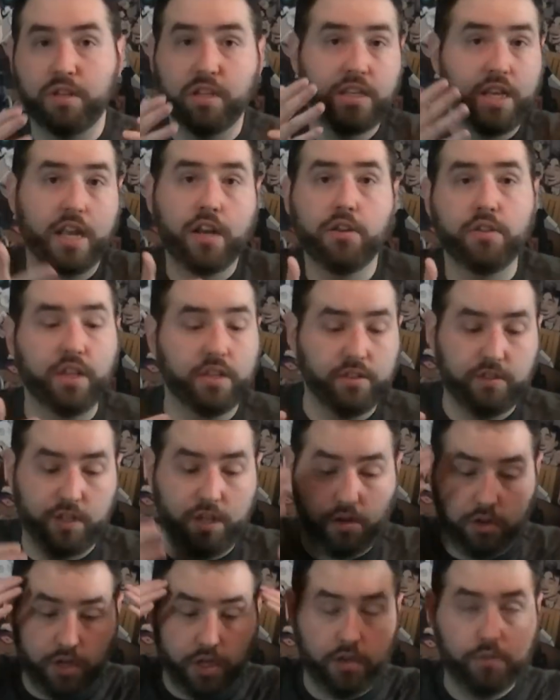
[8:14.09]
Nintendo then
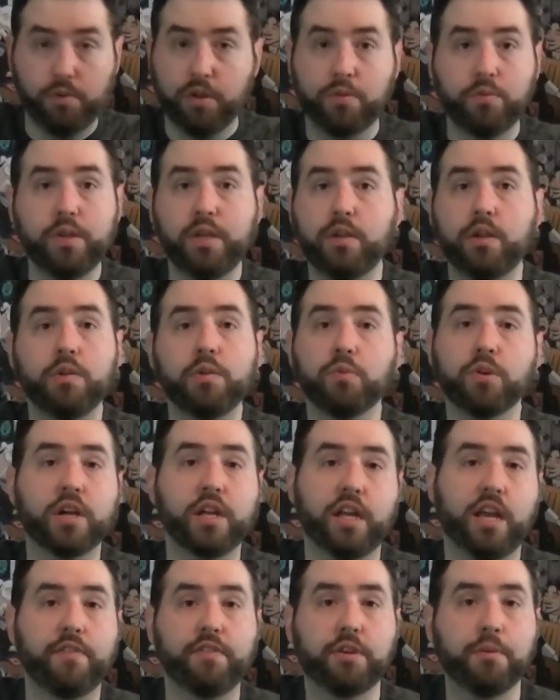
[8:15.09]
said, okay, well, we, we're
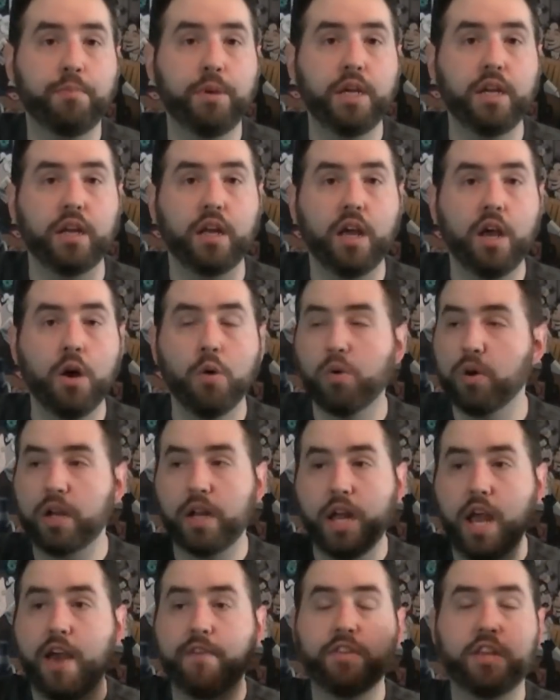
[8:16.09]
gonna have to compete. We're
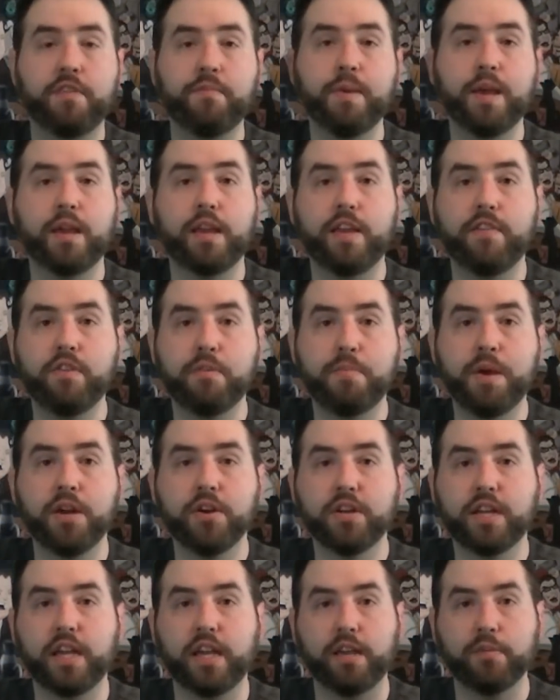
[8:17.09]
gonna have to make even
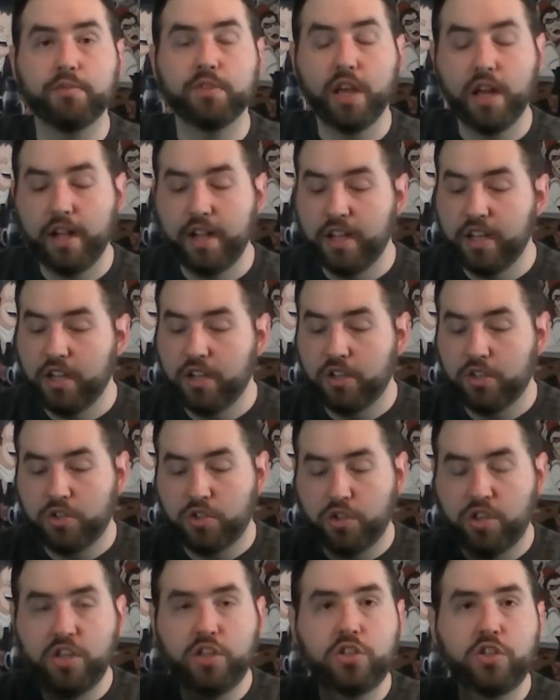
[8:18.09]
better games.
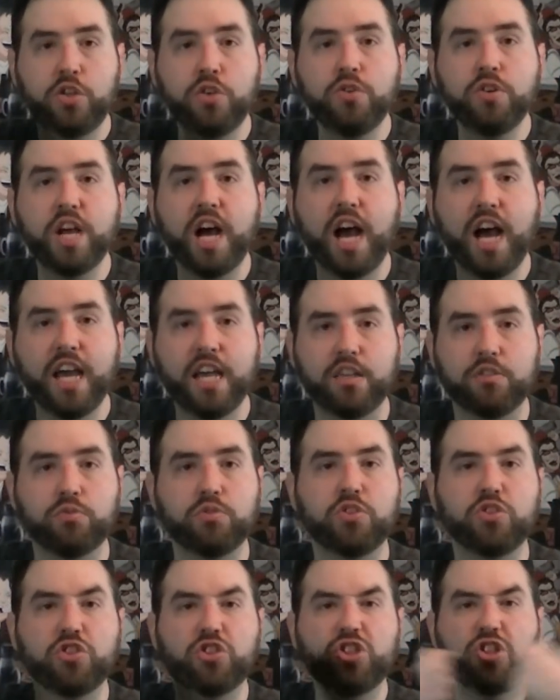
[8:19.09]
So these two guys were
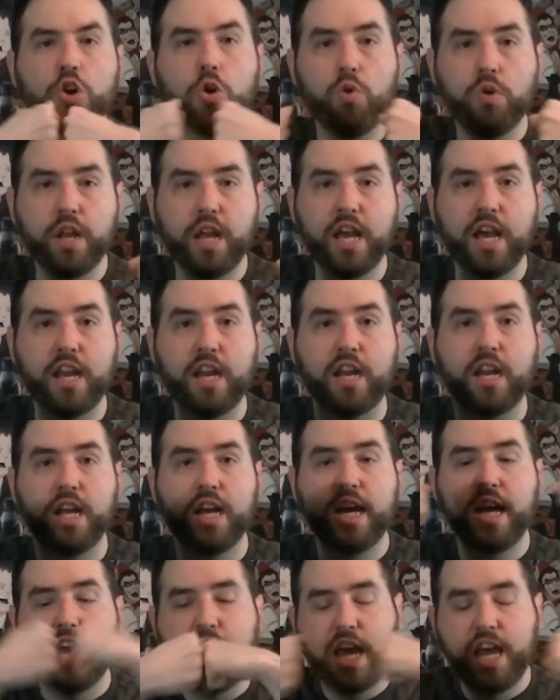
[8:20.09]
just going at it,
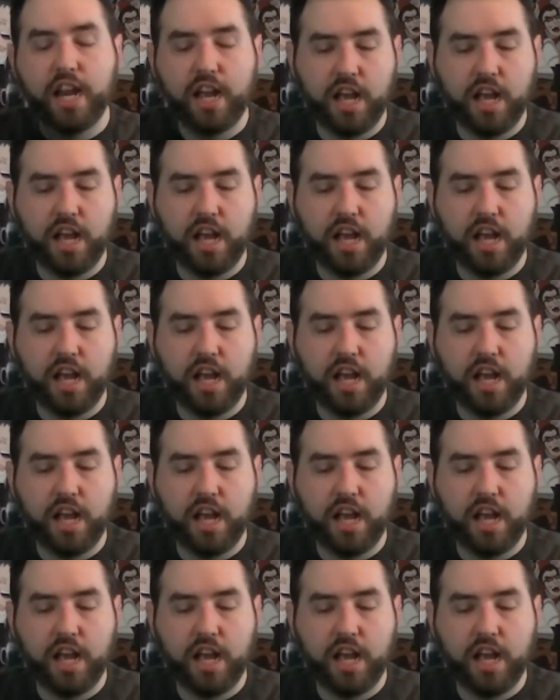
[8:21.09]
head